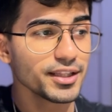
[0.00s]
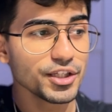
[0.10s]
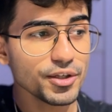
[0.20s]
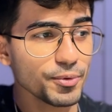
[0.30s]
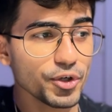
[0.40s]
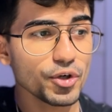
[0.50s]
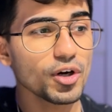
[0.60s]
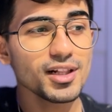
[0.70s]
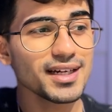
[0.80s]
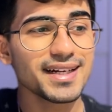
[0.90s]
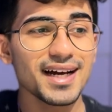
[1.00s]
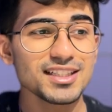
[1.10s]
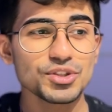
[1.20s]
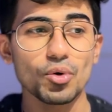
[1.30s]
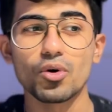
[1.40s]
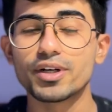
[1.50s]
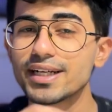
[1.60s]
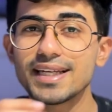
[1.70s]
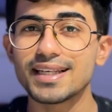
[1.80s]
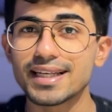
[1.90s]
Near Protocol, it has
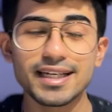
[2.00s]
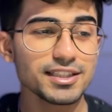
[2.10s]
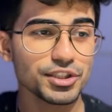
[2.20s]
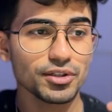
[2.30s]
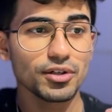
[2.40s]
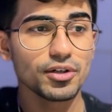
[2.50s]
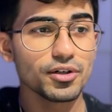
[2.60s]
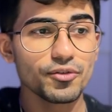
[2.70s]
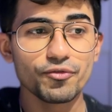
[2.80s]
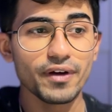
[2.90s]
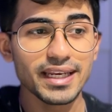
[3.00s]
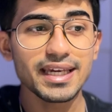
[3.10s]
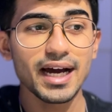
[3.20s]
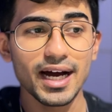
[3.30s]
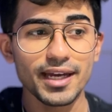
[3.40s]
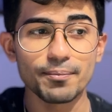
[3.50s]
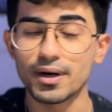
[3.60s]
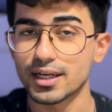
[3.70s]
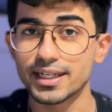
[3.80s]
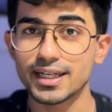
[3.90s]
already reached a very high
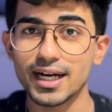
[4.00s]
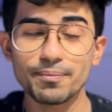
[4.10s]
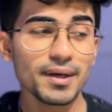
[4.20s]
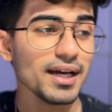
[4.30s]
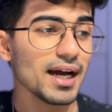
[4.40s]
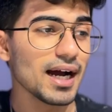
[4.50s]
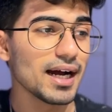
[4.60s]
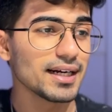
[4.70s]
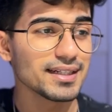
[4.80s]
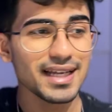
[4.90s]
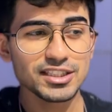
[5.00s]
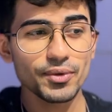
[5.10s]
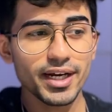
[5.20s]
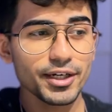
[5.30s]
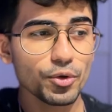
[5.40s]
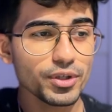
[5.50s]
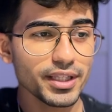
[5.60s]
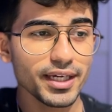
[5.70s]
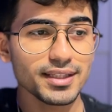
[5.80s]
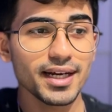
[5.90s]
market cap. And that's why I don't
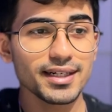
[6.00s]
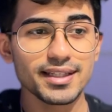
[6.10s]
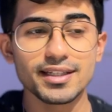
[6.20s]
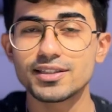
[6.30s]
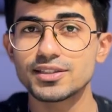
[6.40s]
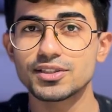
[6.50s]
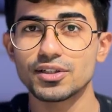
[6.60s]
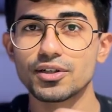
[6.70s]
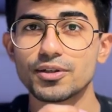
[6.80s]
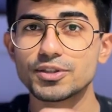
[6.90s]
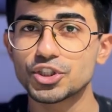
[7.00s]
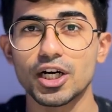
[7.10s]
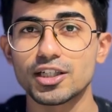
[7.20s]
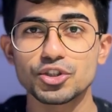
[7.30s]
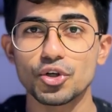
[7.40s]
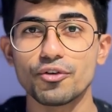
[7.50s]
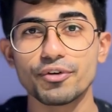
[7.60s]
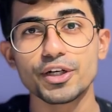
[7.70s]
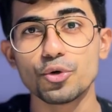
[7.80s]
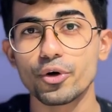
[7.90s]
think that there is a chance of
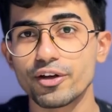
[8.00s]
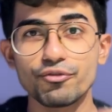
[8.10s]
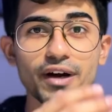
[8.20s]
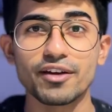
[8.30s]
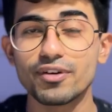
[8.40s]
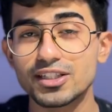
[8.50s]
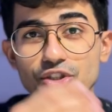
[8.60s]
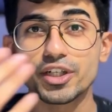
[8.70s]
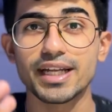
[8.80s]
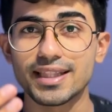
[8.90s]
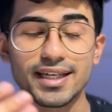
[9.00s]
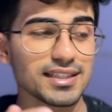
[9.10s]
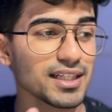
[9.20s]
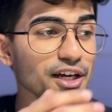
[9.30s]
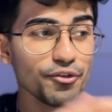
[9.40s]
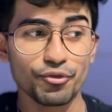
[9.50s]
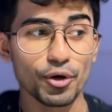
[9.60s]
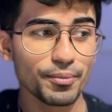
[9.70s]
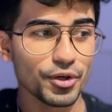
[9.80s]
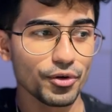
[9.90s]
it going 5x or 10x
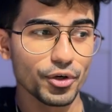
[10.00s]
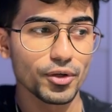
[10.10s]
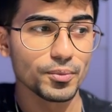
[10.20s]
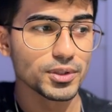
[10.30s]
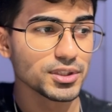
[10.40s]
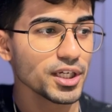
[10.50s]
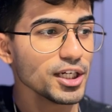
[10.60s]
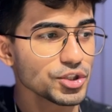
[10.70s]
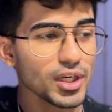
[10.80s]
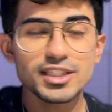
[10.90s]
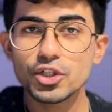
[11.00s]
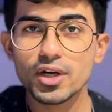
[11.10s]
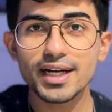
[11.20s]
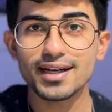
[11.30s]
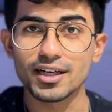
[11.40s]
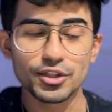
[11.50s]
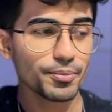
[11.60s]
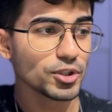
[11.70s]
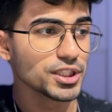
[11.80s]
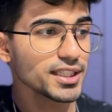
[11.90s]
from here onwards. So let's look at other
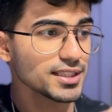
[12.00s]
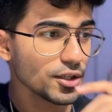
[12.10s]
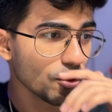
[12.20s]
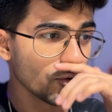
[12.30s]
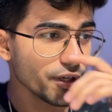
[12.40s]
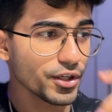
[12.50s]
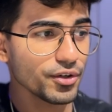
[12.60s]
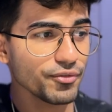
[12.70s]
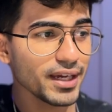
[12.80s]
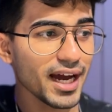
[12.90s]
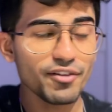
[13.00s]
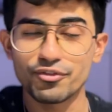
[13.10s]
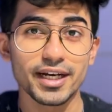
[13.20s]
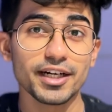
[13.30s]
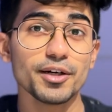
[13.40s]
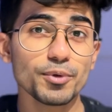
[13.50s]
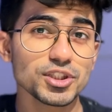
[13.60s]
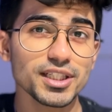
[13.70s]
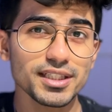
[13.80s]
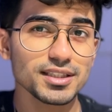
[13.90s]
projects. Over here, we have Render
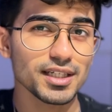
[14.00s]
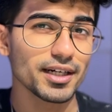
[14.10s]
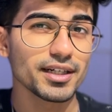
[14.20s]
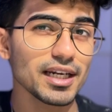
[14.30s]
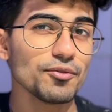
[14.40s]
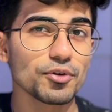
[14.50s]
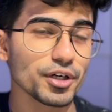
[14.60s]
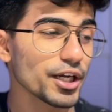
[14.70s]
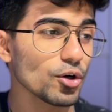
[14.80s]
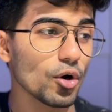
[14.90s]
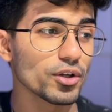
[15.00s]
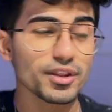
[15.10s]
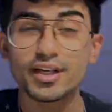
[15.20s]
Project is currently working on